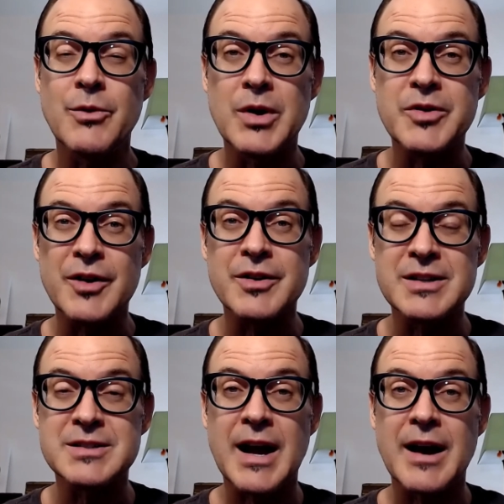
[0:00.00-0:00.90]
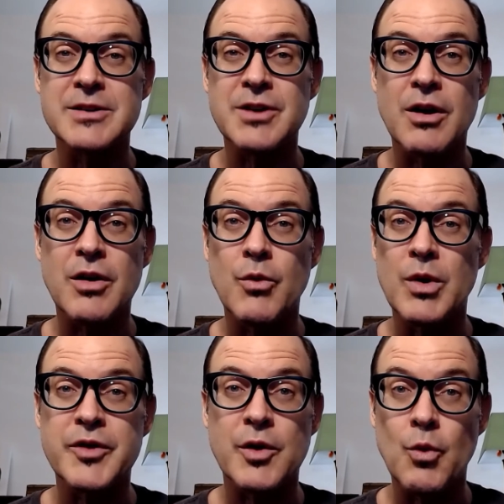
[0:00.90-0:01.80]
what their desires are,
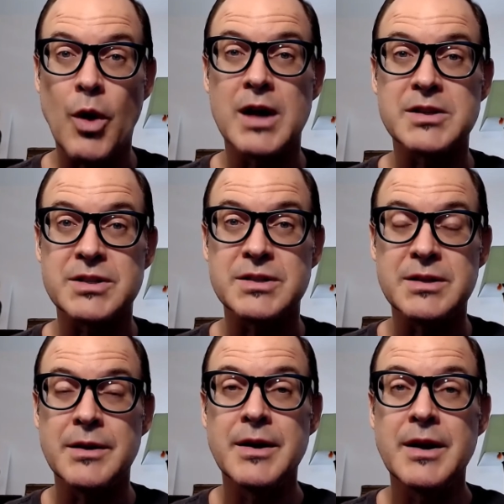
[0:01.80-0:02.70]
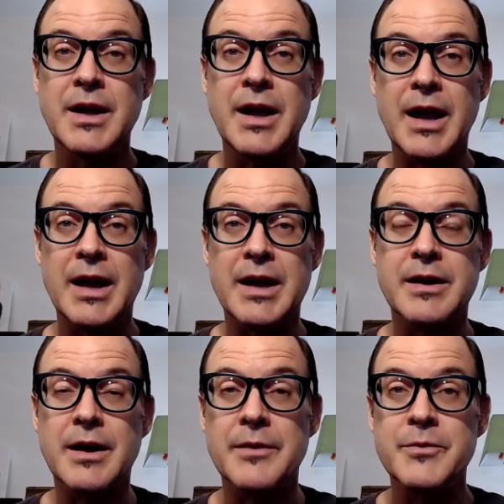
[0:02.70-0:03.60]
what their wants, and
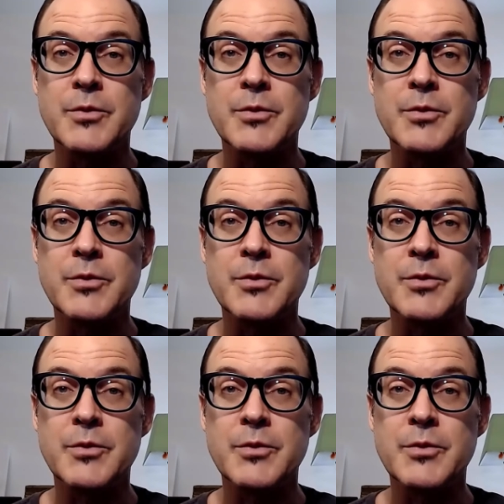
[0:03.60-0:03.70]
and uh,